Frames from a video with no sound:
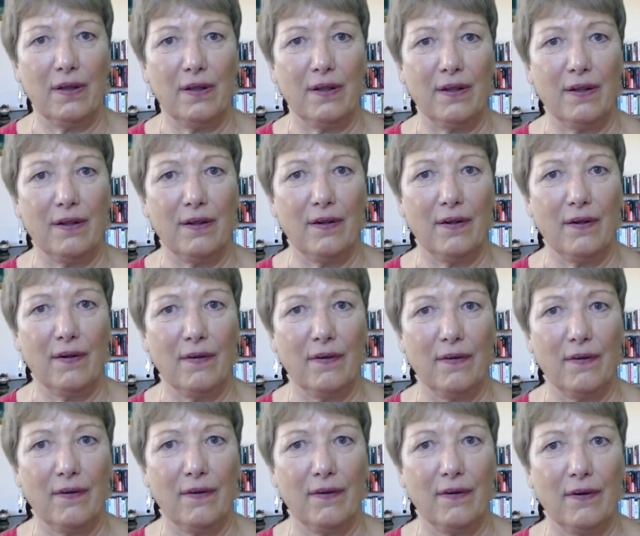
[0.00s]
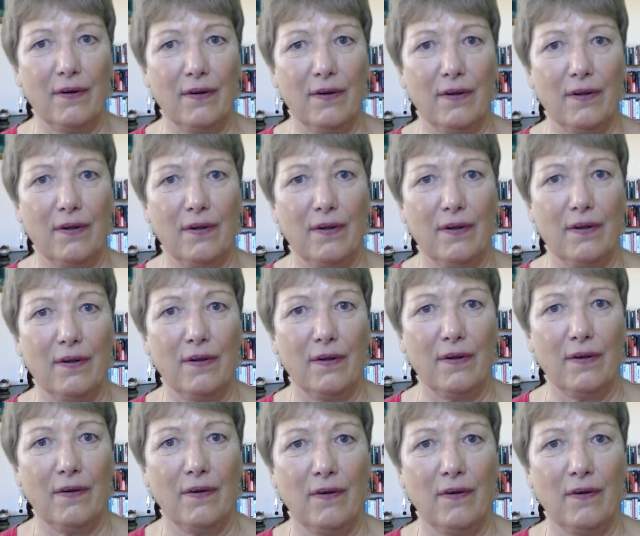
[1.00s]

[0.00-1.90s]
[no speech]